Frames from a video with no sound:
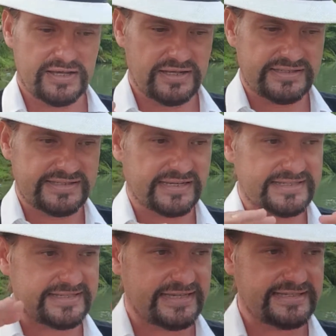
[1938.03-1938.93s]

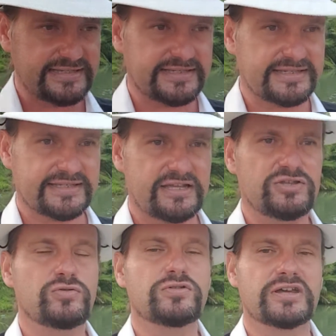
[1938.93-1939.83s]
successes
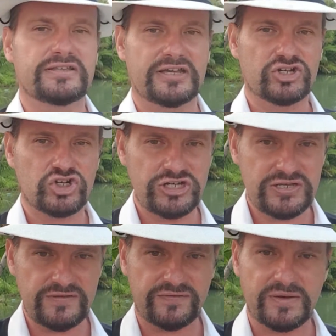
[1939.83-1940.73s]
that you can
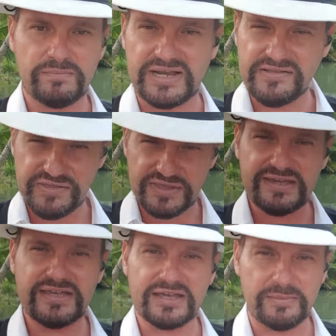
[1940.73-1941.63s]
achieve by
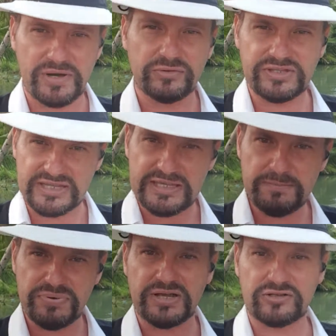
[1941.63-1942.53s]
thinking about the
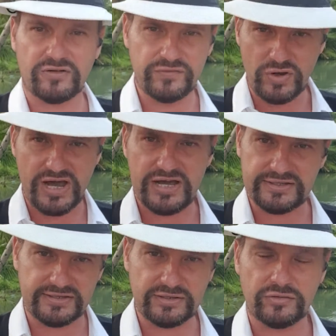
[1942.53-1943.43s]
impact of your
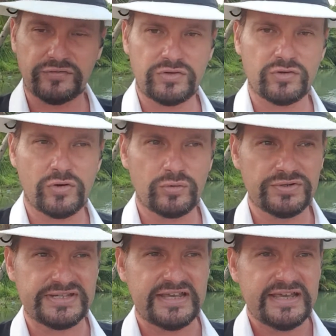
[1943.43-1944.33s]
art and of your
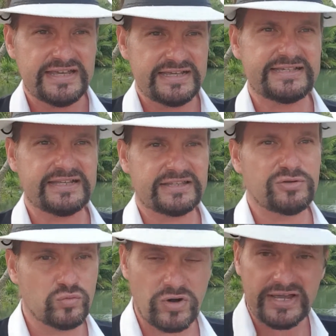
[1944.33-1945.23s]
goals is that
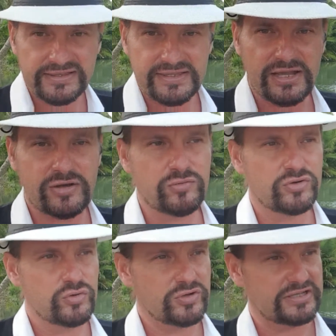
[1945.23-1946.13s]
right now
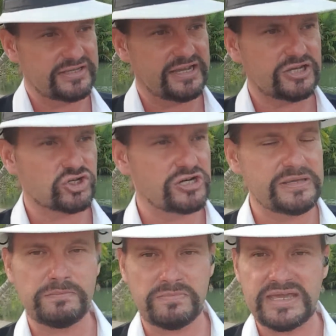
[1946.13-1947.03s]
you can actually
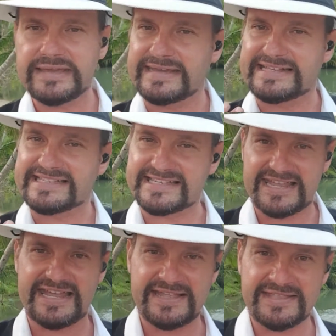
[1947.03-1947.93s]
make a
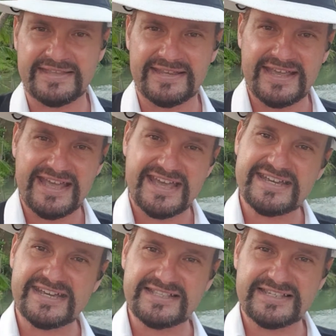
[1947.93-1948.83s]
stand
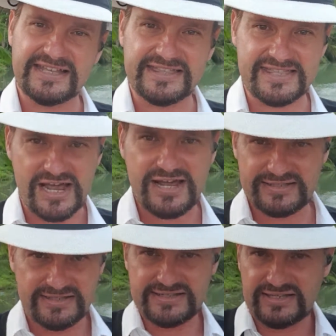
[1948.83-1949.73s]
against the
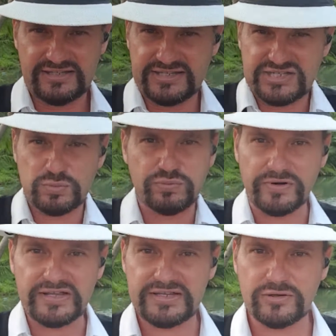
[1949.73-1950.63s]
darkness that is
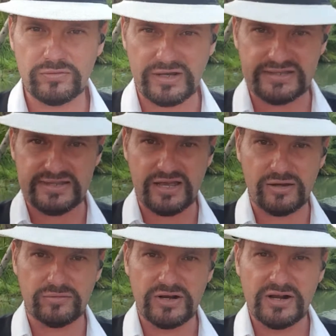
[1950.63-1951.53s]
spreading right
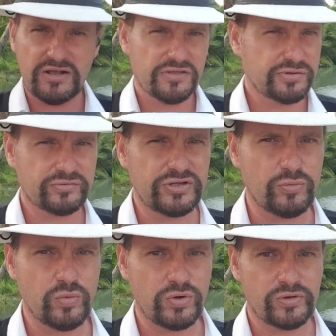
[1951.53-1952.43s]
now through the
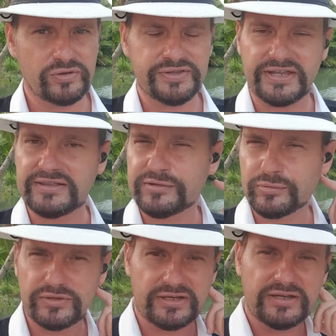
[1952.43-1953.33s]
world and
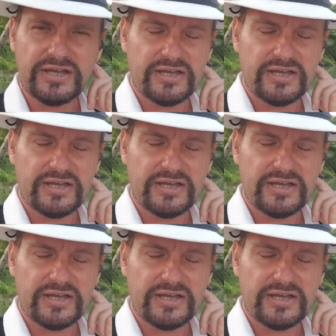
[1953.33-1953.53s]
through